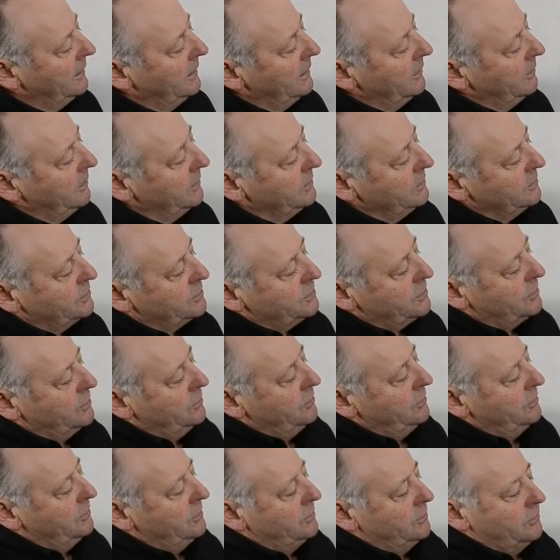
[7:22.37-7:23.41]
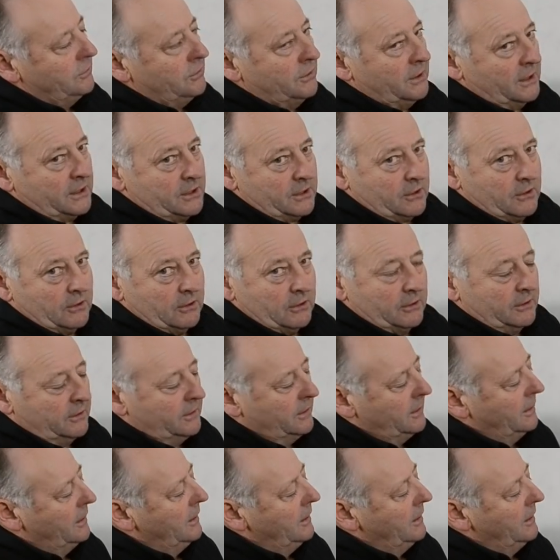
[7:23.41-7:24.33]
when you screw the new disc on,